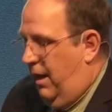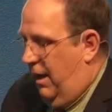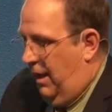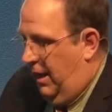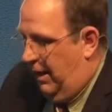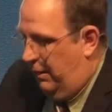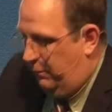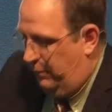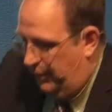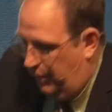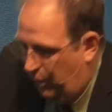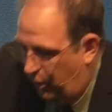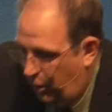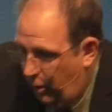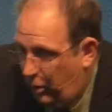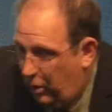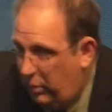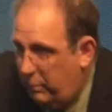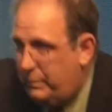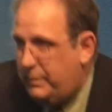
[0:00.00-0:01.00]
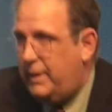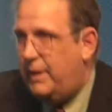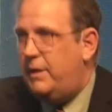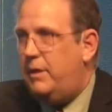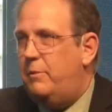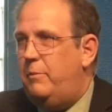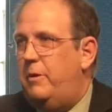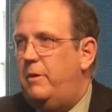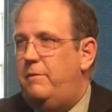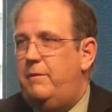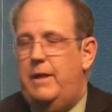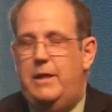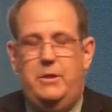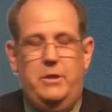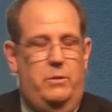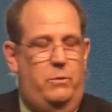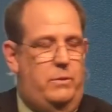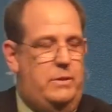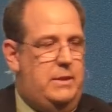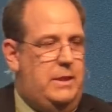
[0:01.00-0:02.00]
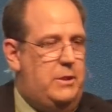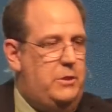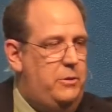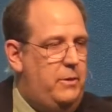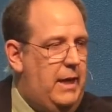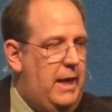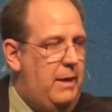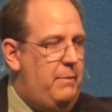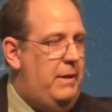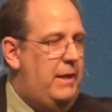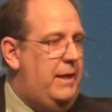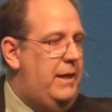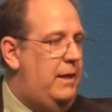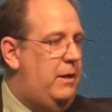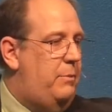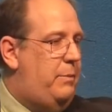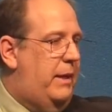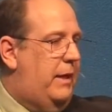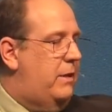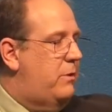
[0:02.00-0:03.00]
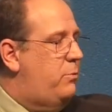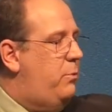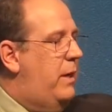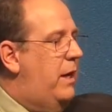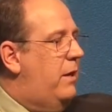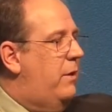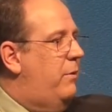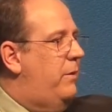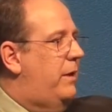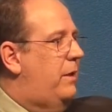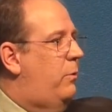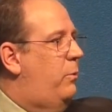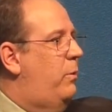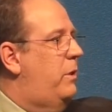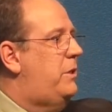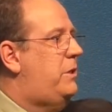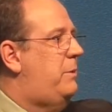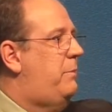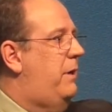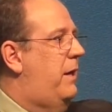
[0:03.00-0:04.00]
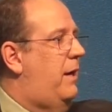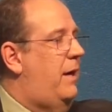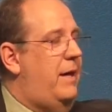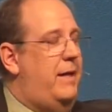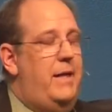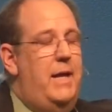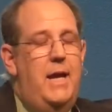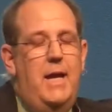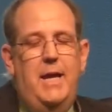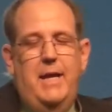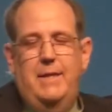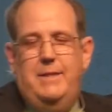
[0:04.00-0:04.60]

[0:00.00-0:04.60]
I would hope that your motivation was that you came in here because we are going to worship God.